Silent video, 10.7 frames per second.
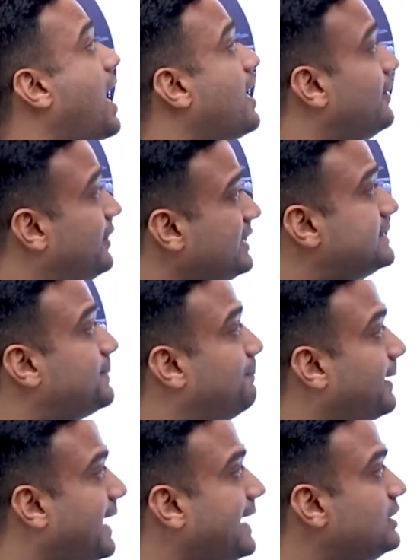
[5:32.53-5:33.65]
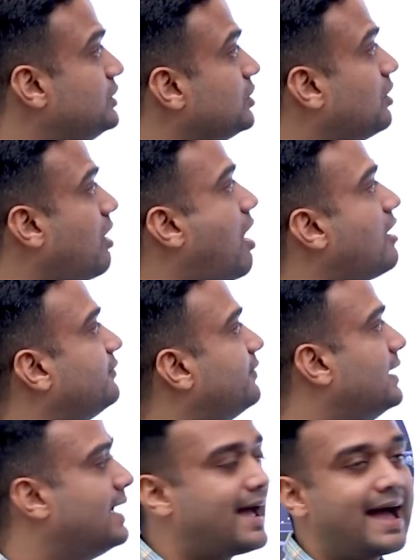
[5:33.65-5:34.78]
This plane took off
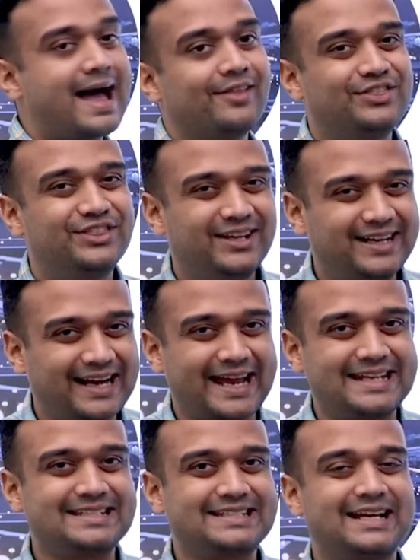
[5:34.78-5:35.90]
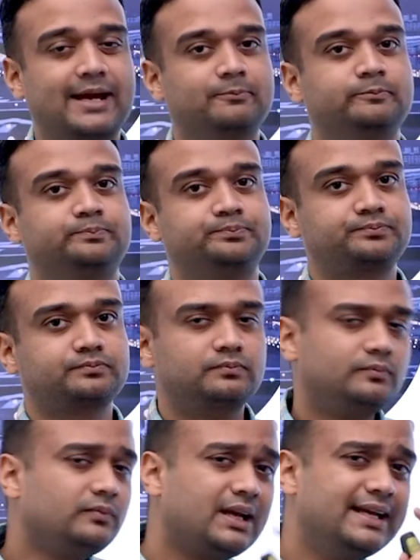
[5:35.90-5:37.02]
at the right time.
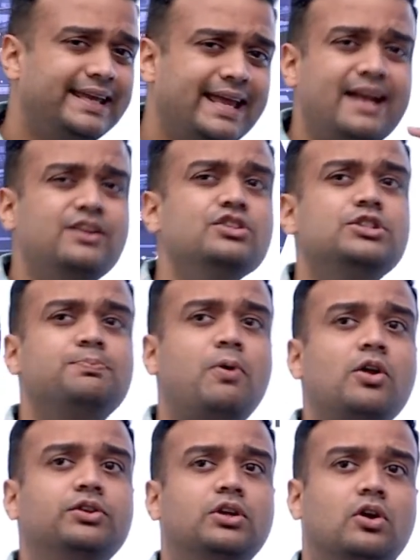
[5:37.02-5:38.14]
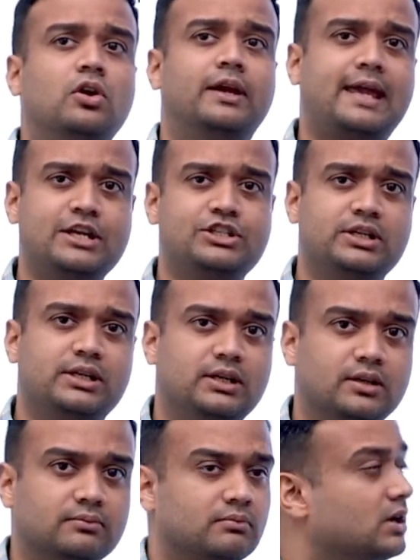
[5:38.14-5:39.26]
Can you spot the collocation
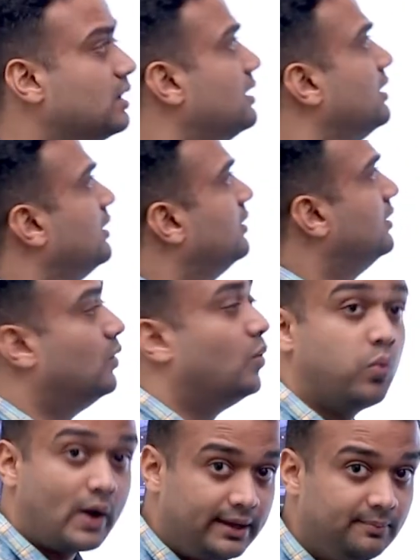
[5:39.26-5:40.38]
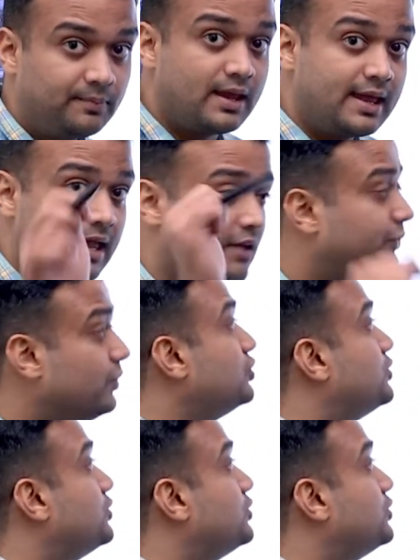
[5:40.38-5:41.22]
here? Well, if you